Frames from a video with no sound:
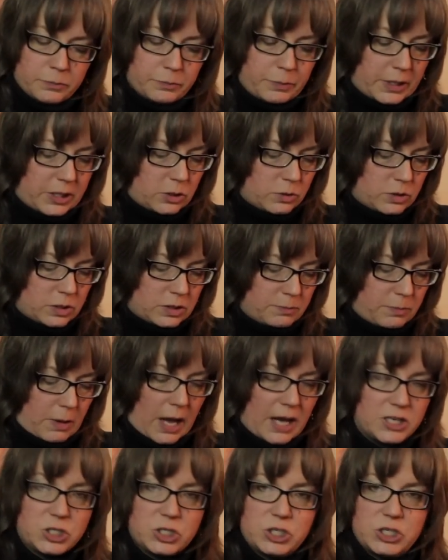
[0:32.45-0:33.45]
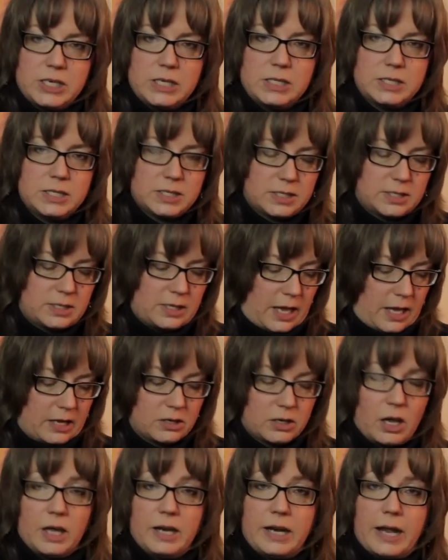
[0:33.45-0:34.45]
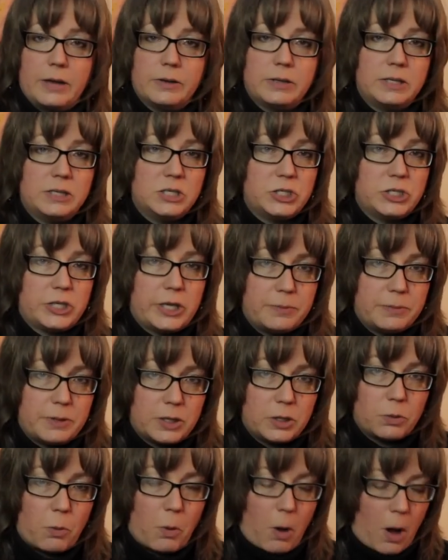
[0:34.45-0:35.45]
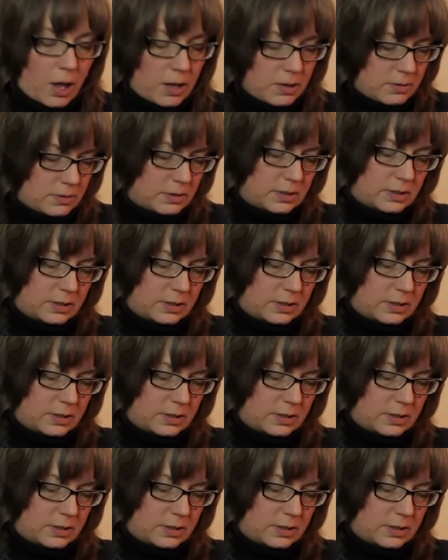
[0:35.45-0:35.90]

but you can buy sheets and cut out any shape that you want.